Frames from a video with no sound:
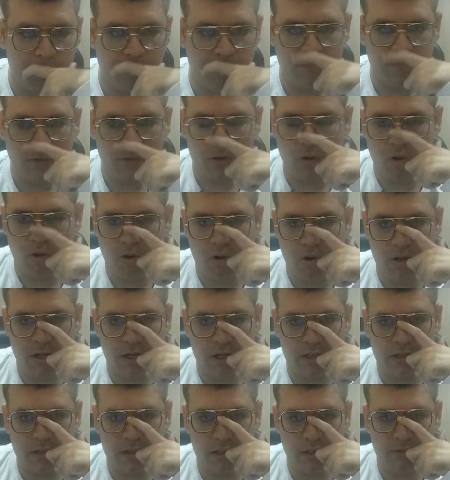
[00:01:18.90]

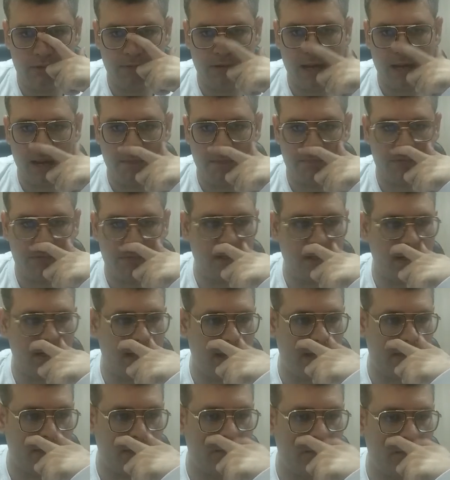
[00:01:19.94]
Correct. If capture like
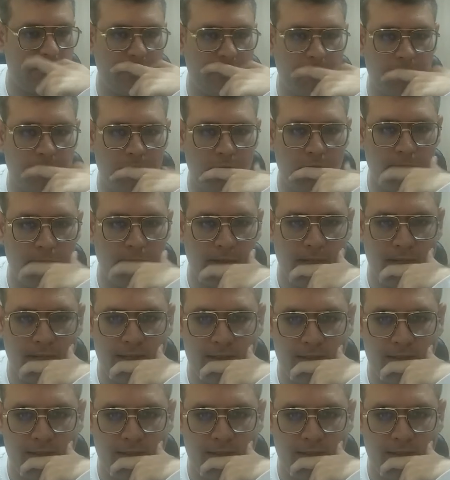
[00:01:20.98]
this, what will you play?